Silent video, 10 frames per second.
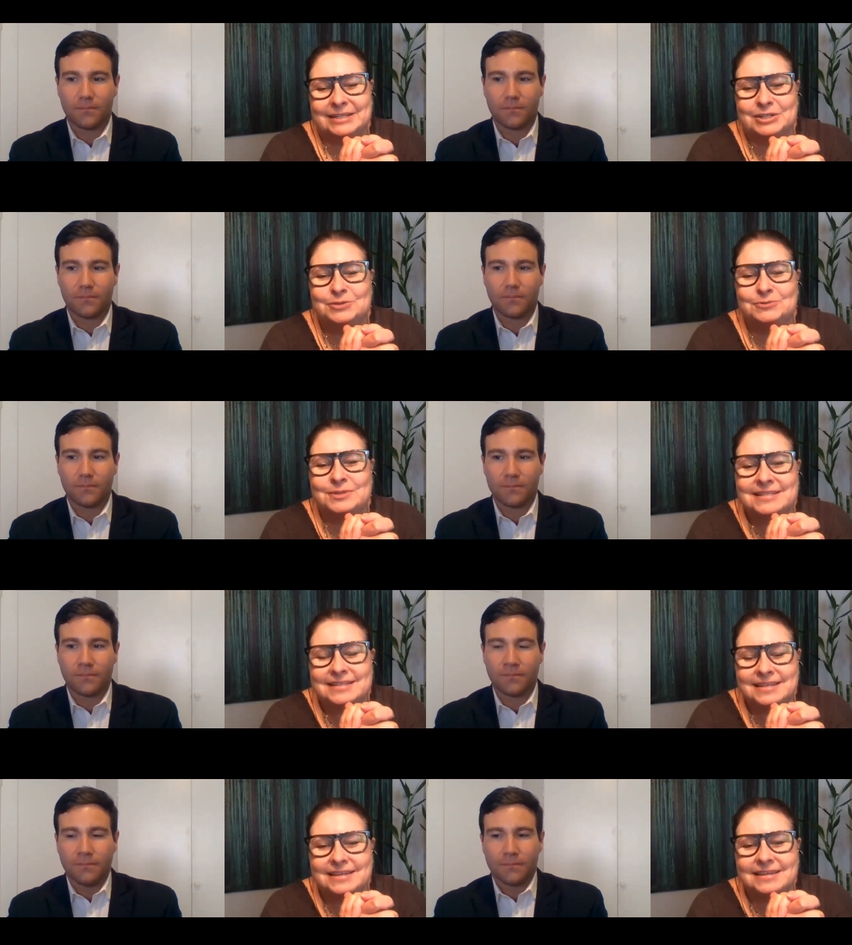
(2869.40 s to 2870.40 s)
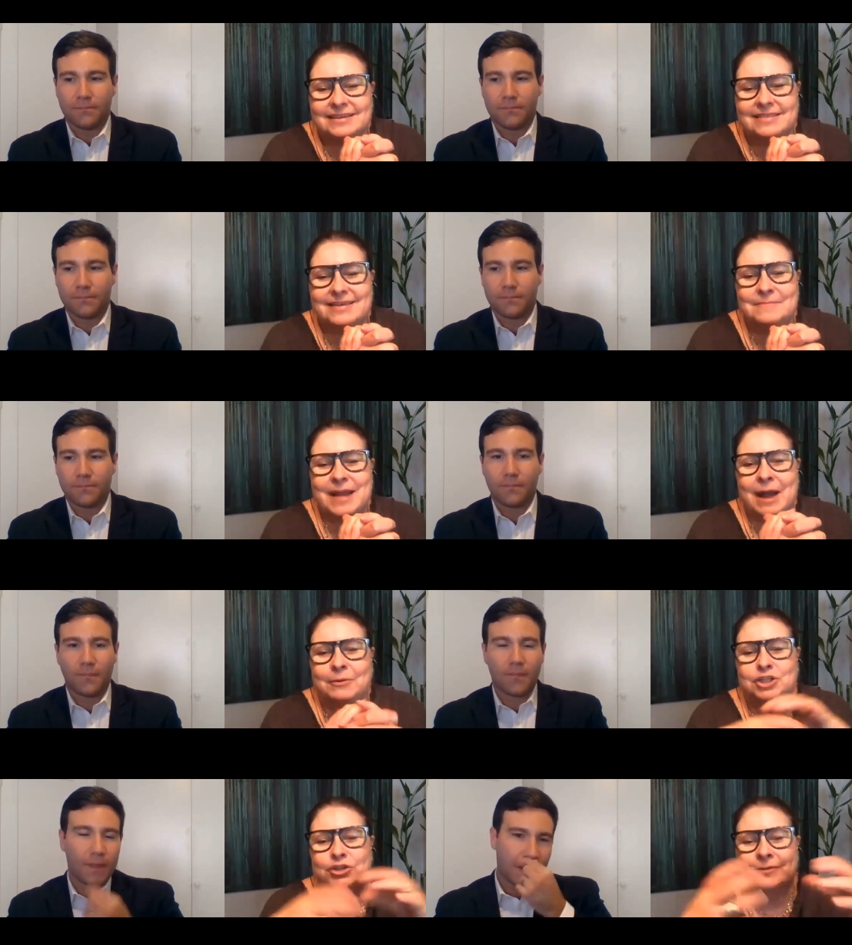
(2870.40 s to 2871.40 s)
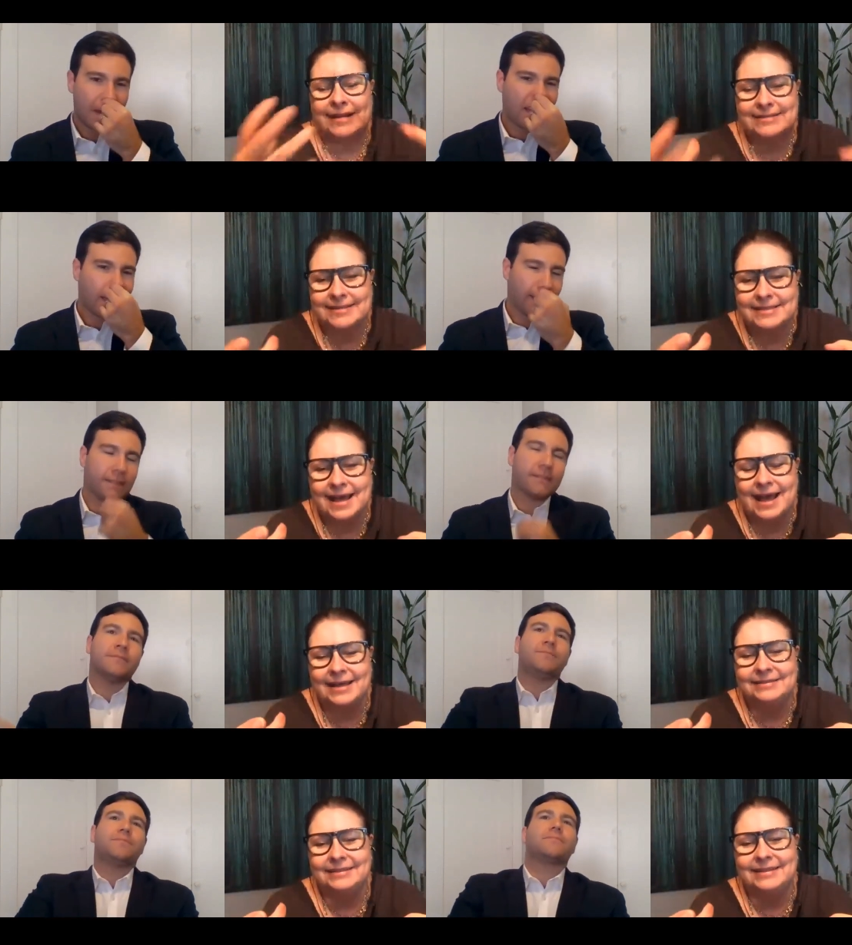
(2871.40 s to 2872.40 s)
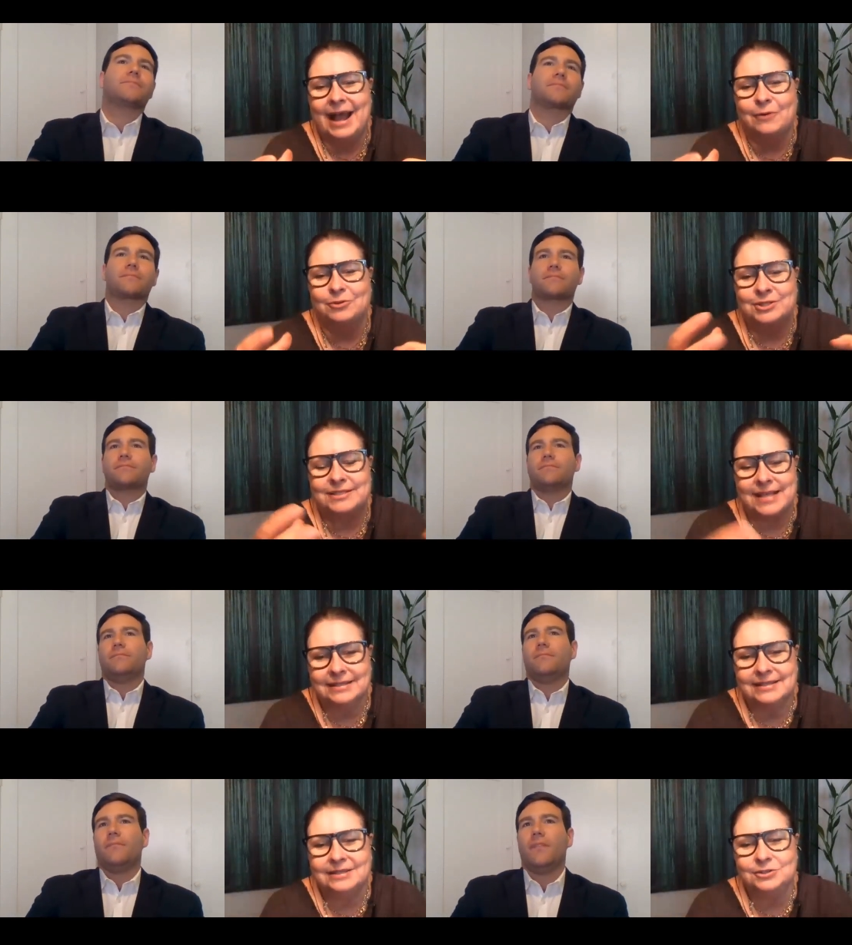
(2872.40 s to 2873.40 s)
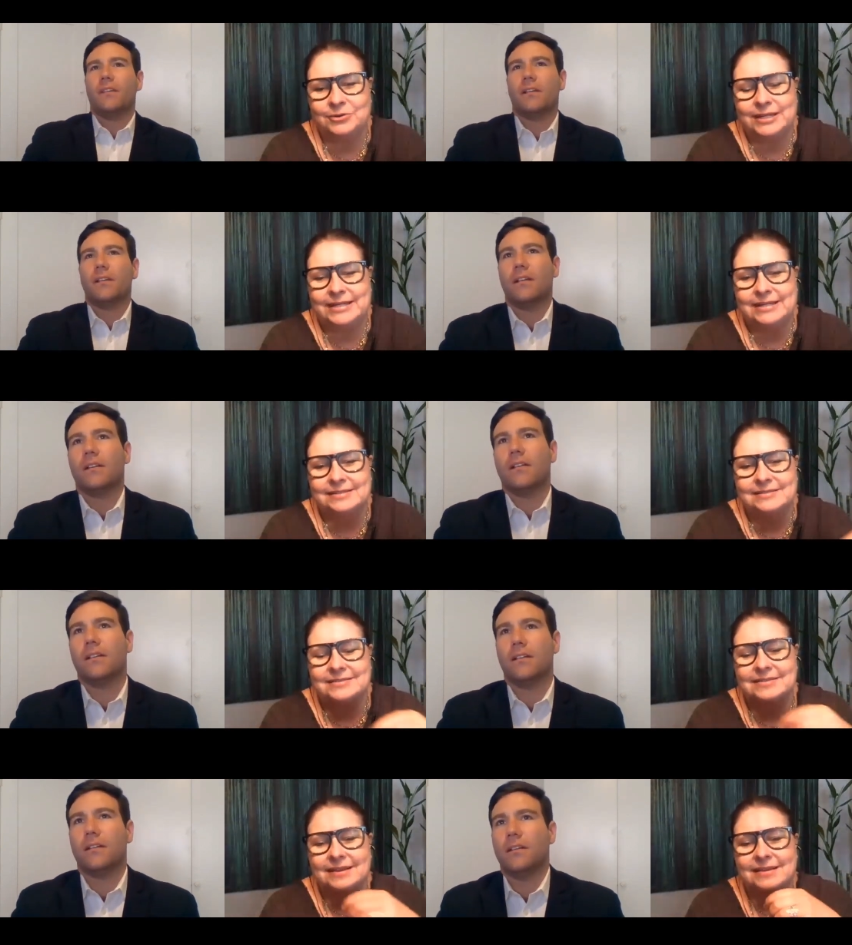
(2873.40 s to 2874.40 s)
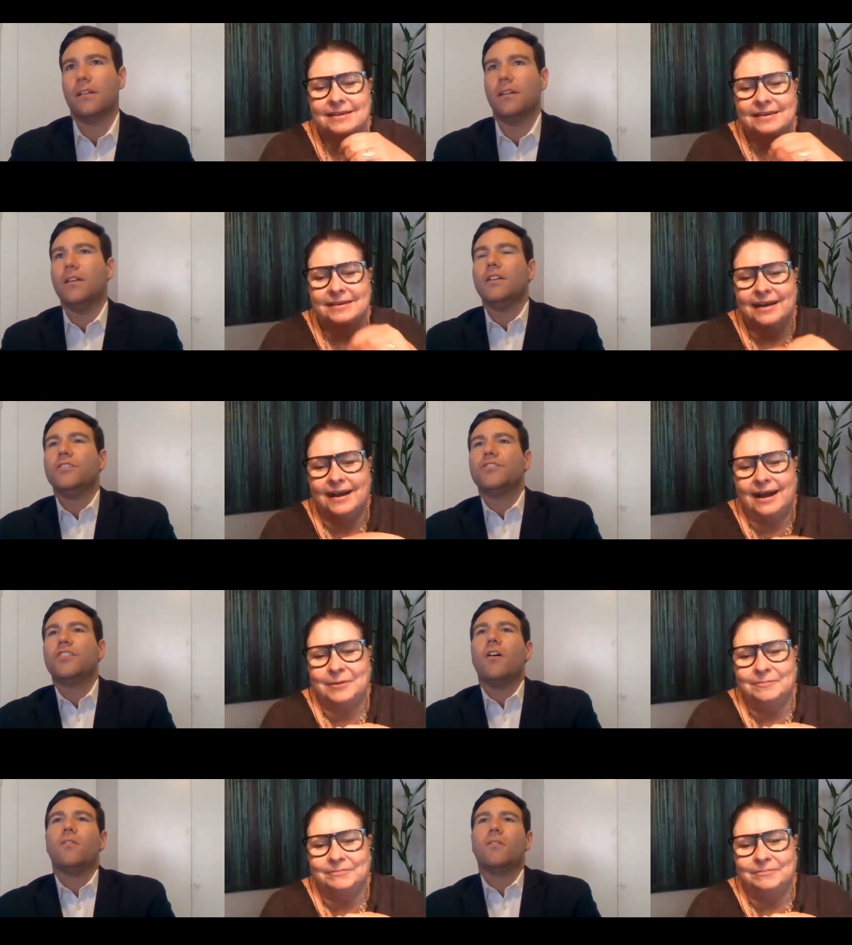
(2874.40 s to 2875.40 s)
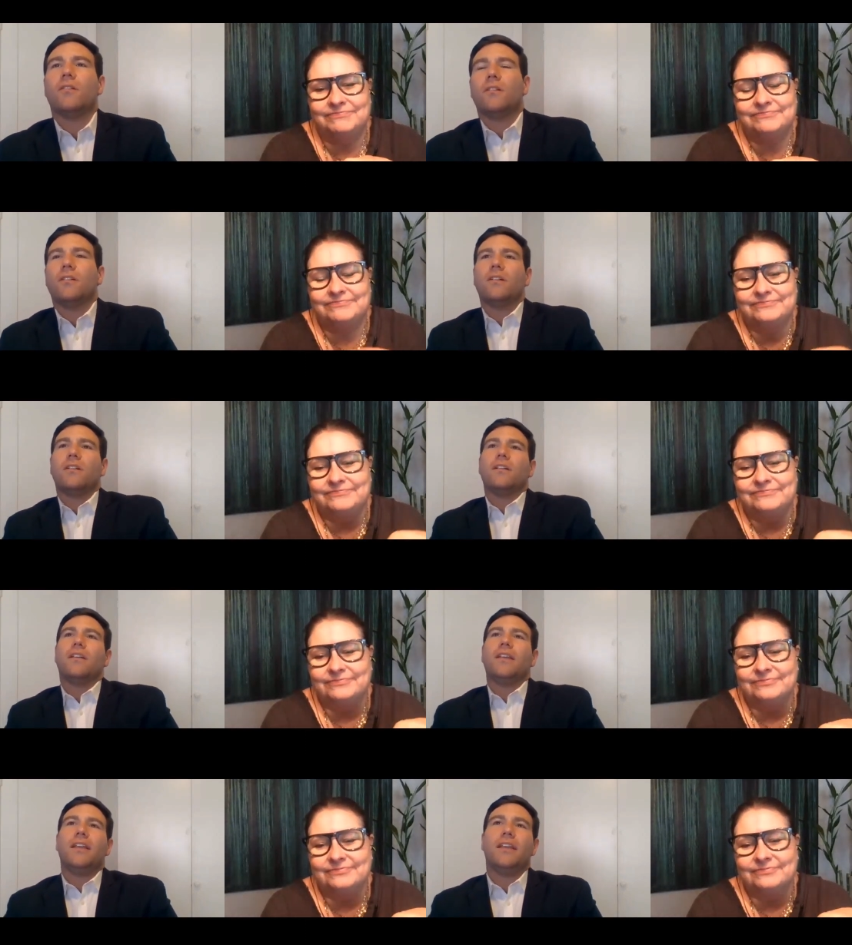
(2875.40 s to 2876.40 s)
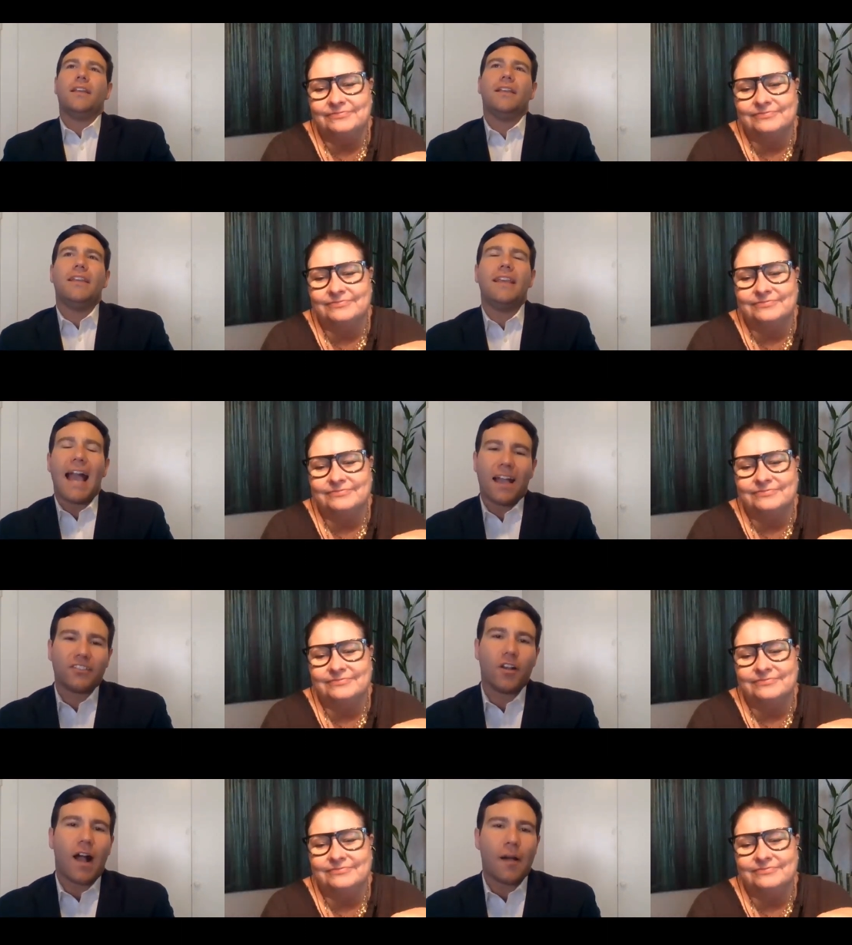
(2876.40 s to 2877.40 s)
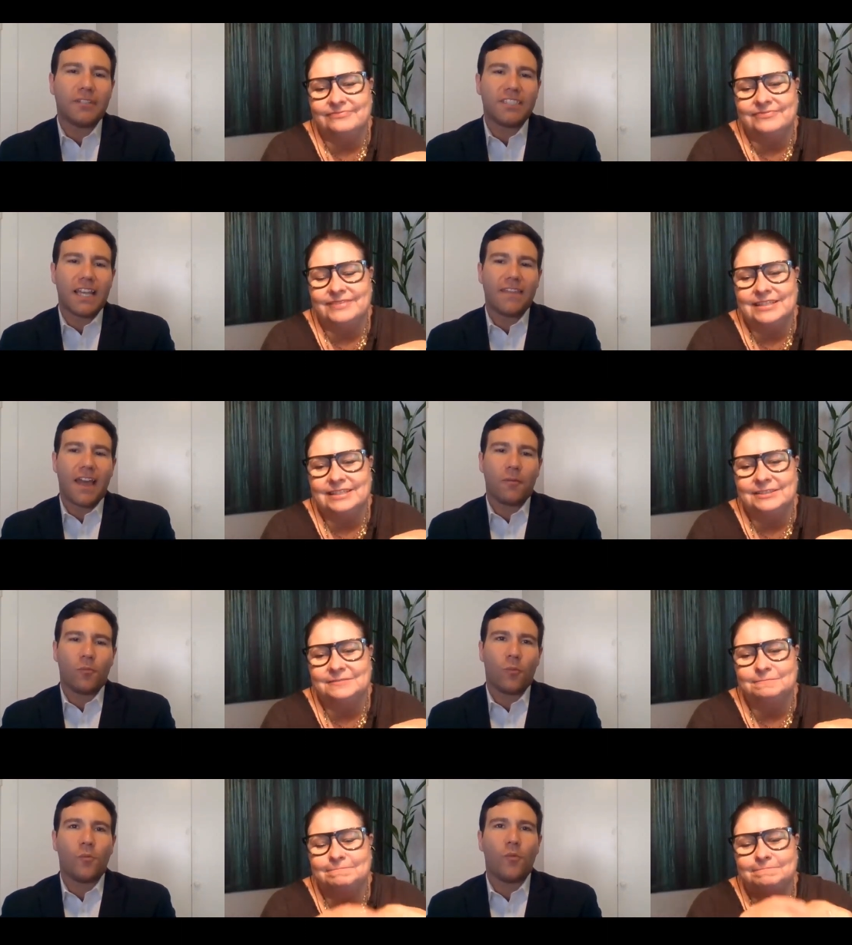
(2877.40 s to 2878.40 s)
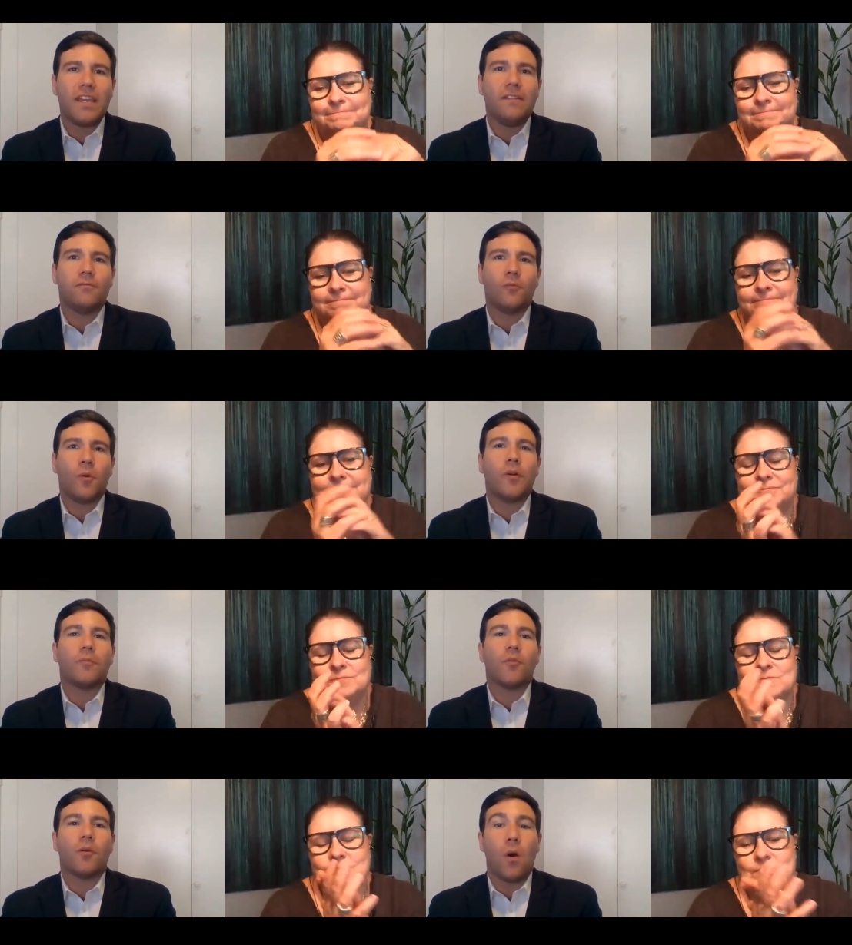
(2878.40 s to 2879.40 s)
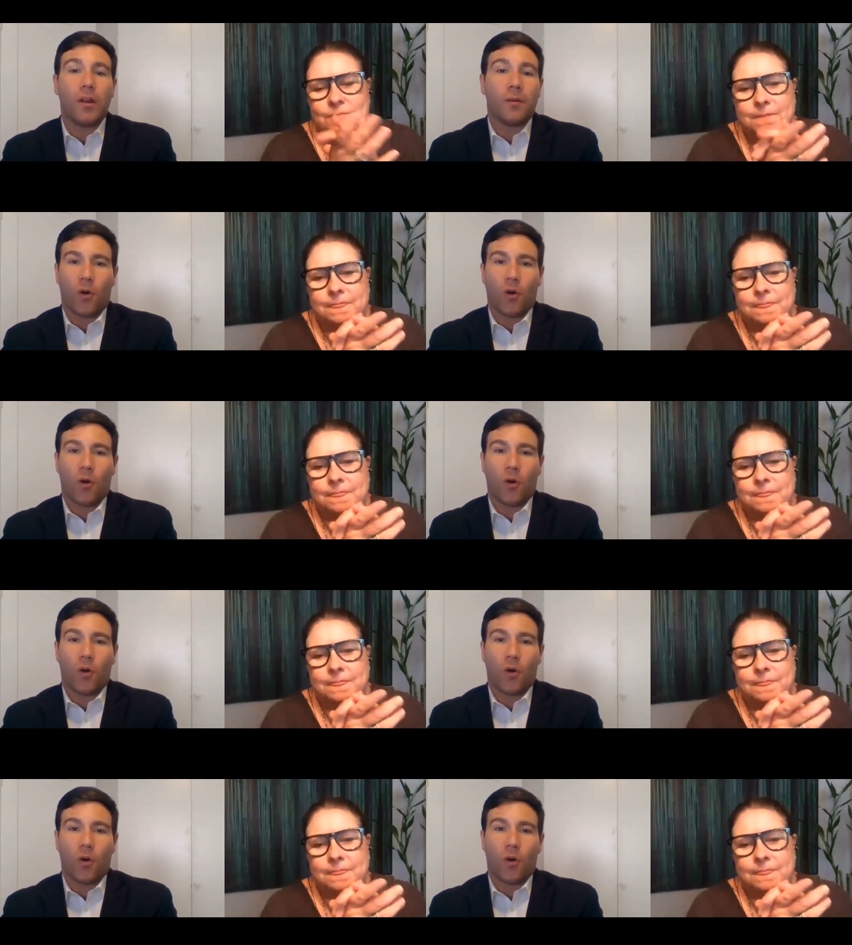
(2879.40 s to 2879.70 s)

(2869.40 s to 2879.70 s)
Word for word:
Speaker 1: Do you see them now addressing that in how they're selling ingredients? Um,
Speaker 2: so, yeah, so I would say that when we when we're promoting